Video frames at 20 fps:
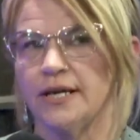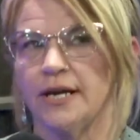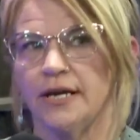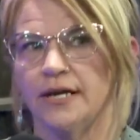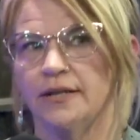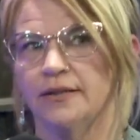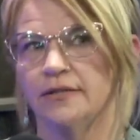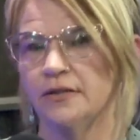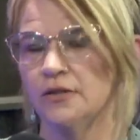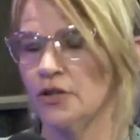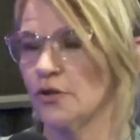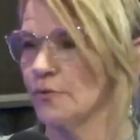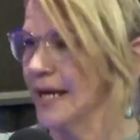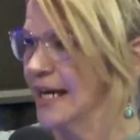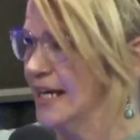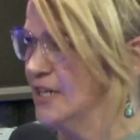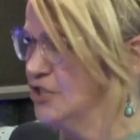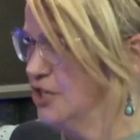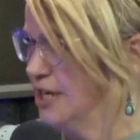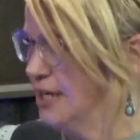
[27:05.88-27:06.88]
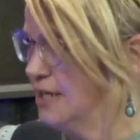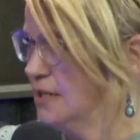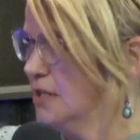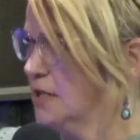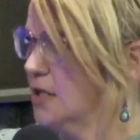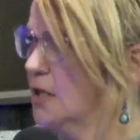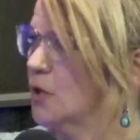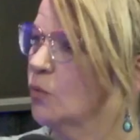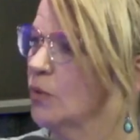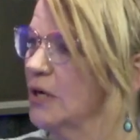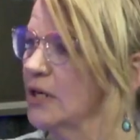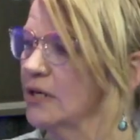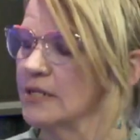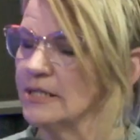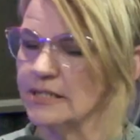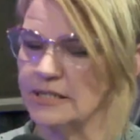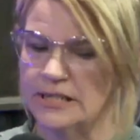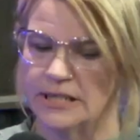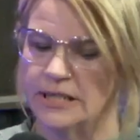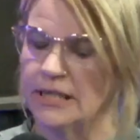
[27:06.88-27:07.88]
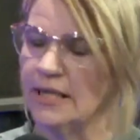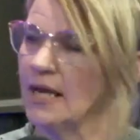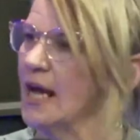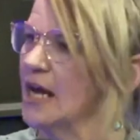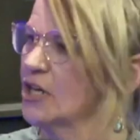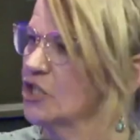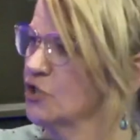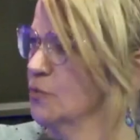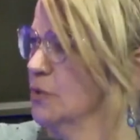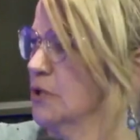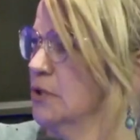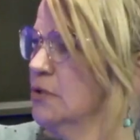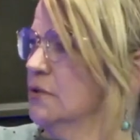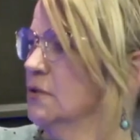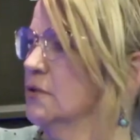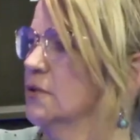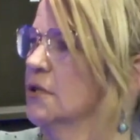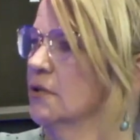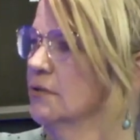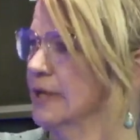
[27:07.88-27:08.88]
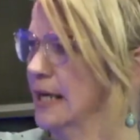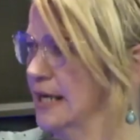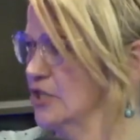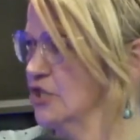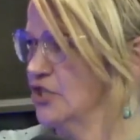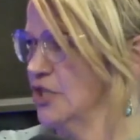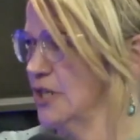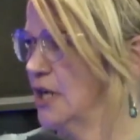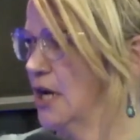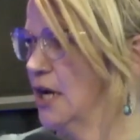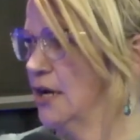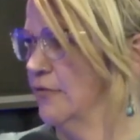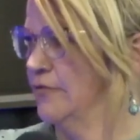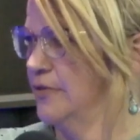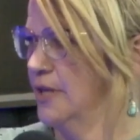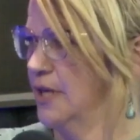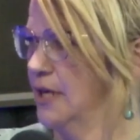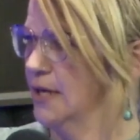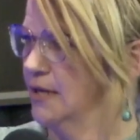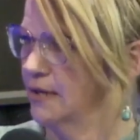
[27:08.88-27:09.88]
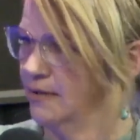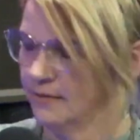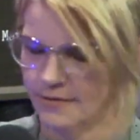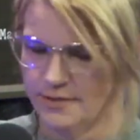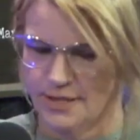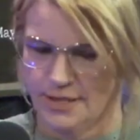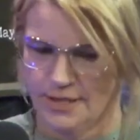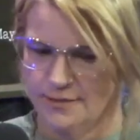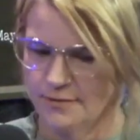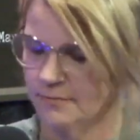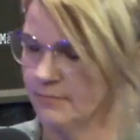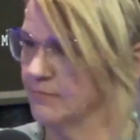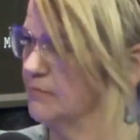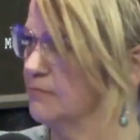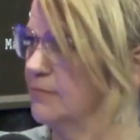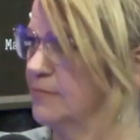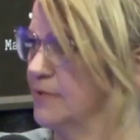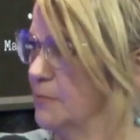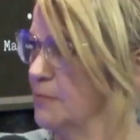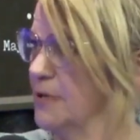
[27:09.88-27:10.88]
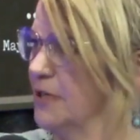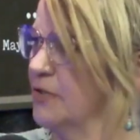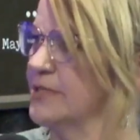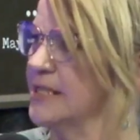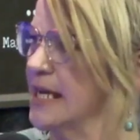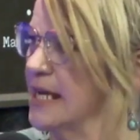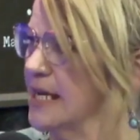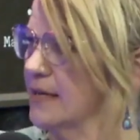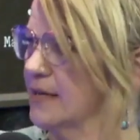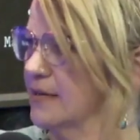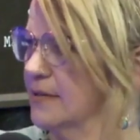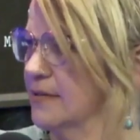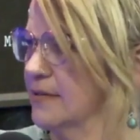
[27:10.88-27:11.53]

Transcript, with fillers: uh, the location. Where is the actual location of the the the building?